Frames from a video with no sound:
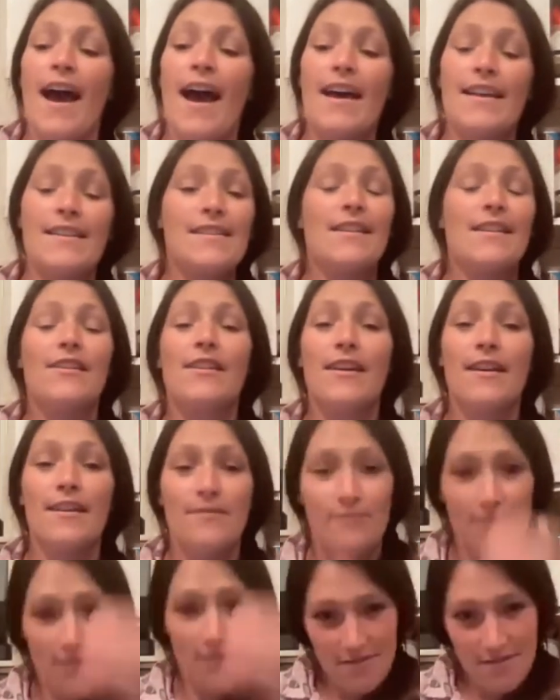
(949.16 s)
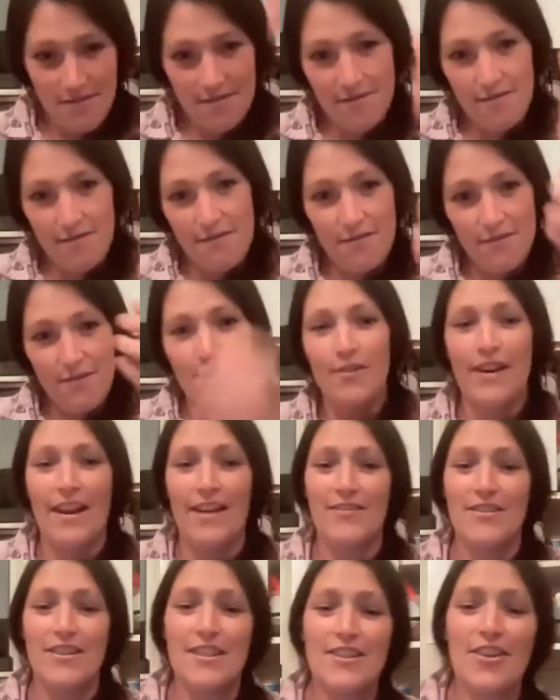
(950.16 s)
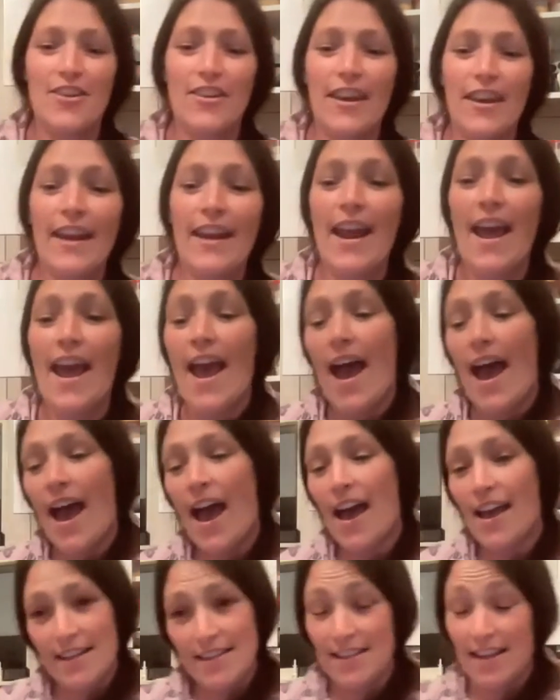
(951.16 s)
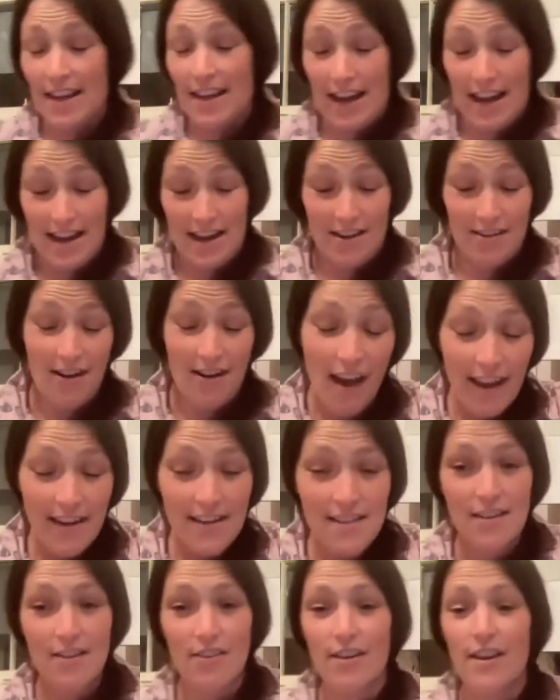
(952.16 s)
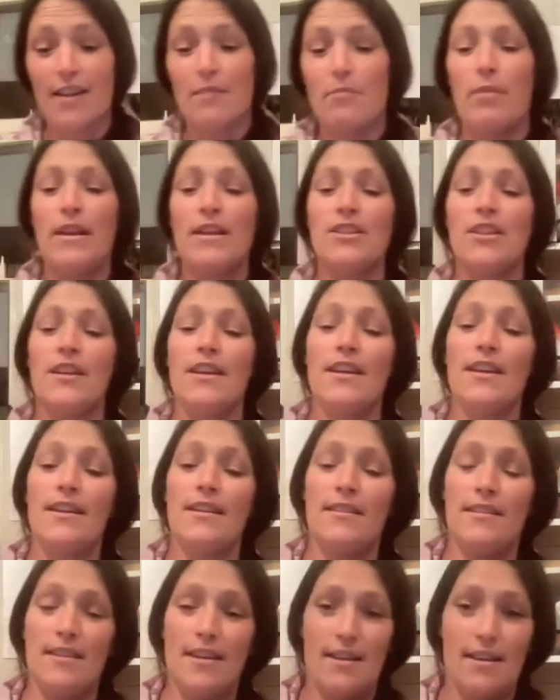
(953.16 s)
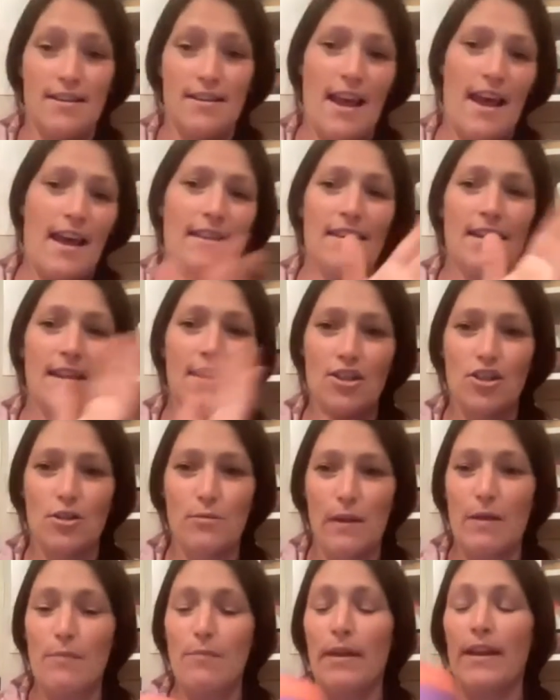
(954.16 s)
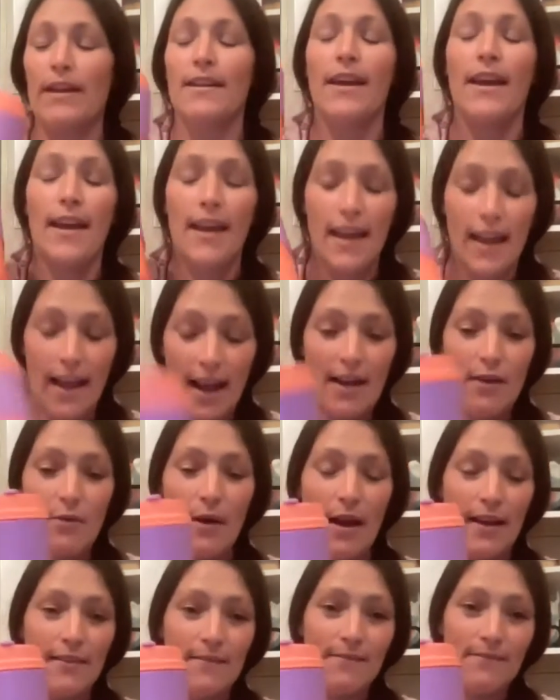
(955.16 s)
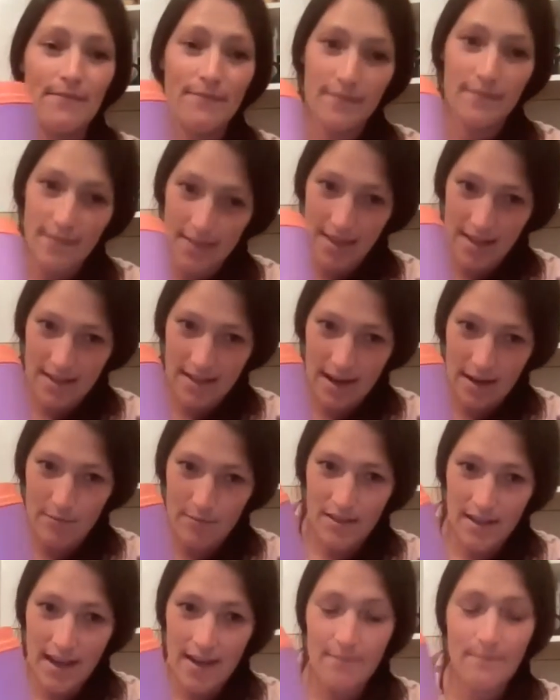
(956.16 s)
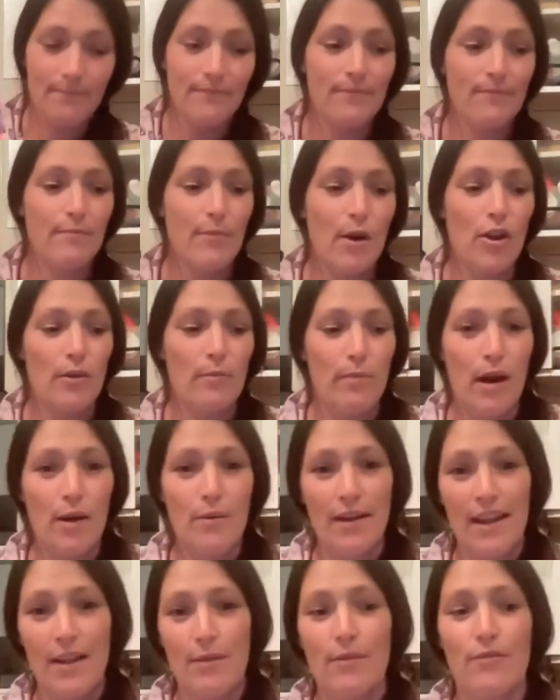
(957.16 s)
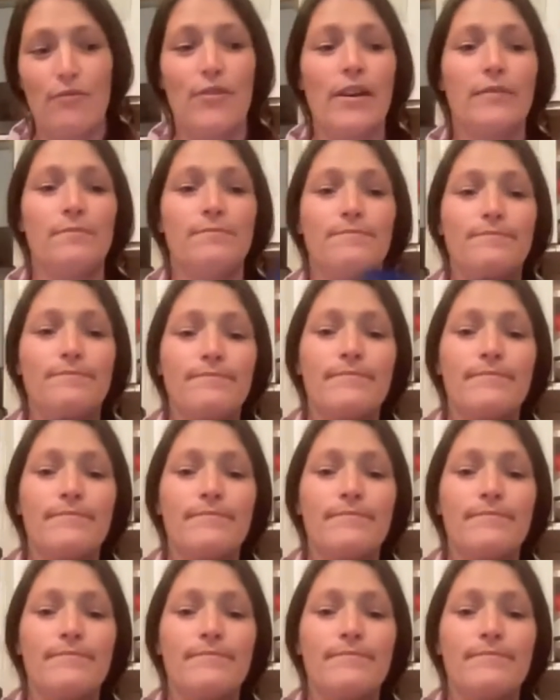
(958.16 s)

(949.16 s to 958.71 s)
It's a lot of, no, I'm just joking. It's getting late at night. Sorry, PG, the kids should be in bed. Anyway, these cups, okay? Buy one, get one free.